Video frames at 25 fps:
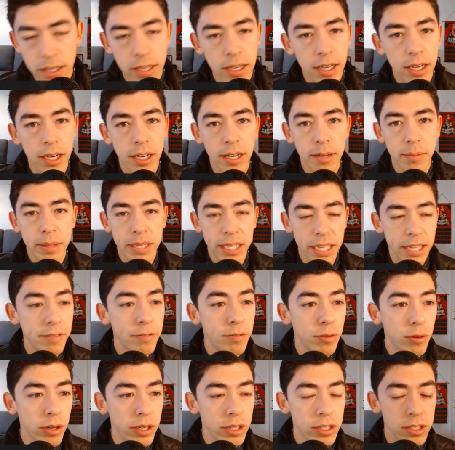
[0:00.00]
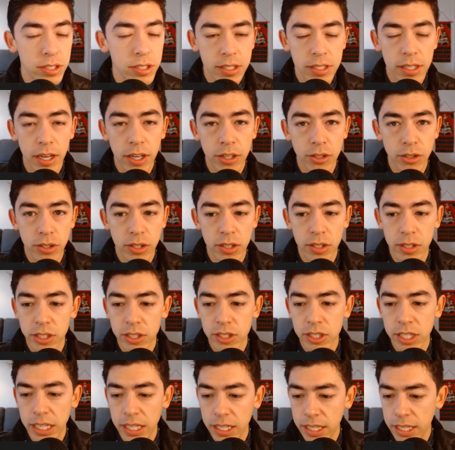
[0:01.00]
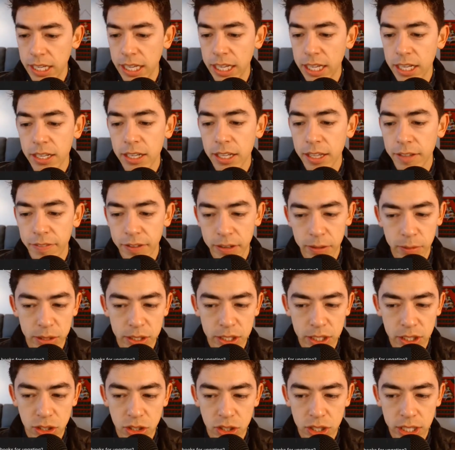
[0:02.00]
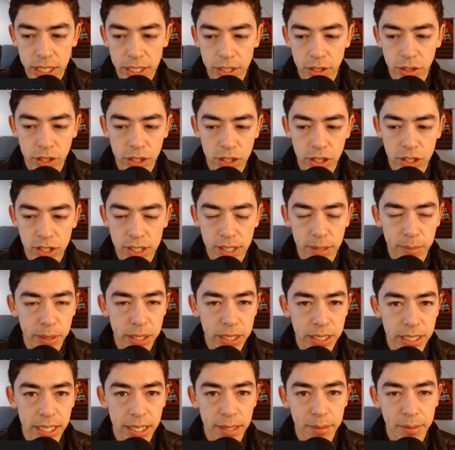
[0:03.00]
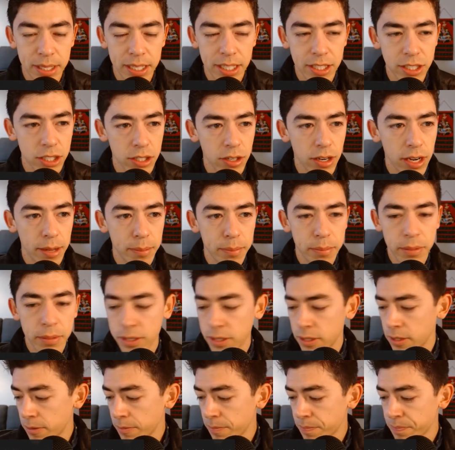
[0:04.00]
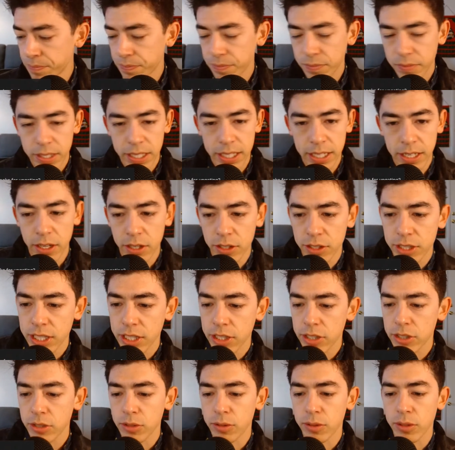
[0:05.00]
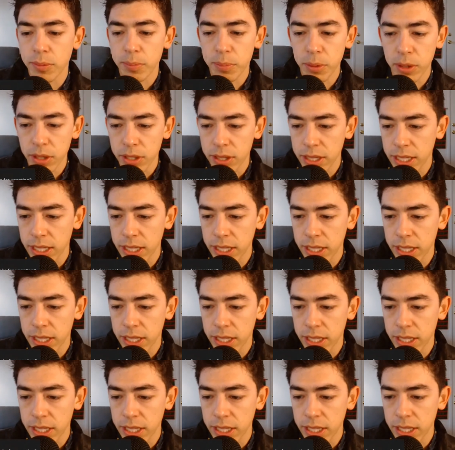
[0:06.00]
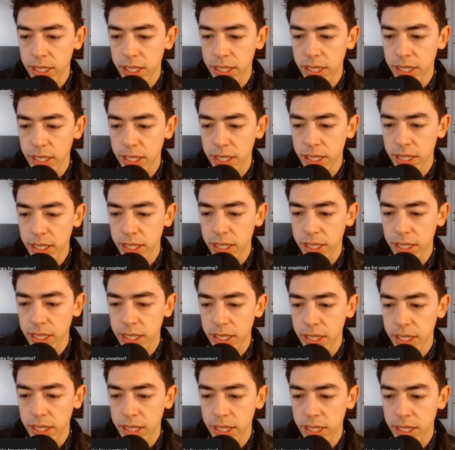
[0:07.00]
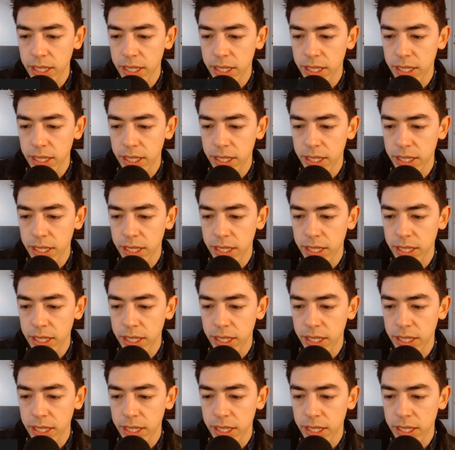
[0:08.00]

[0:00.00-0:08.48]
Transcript: um, an invoice under the listing. And if anyone's interested, you can just send me a DM on Instagram, and I'll tell you the book that I'll just I'll send you the book that I bought.